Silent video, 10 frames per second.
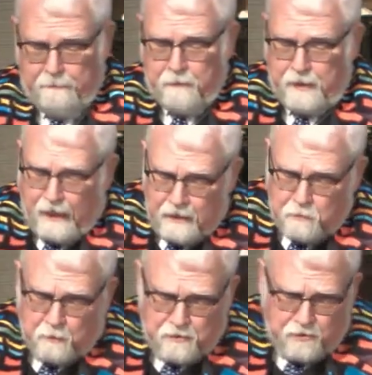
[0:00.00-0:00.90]
The
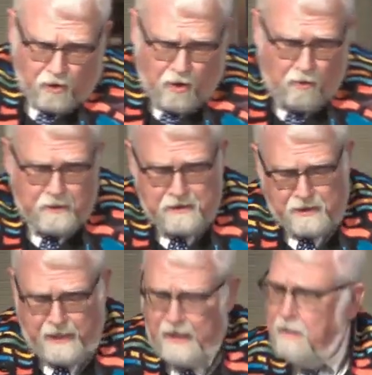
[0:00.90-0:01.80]
Gospels
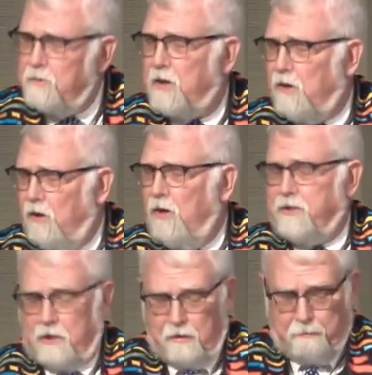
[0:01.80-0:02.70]
always aim to alter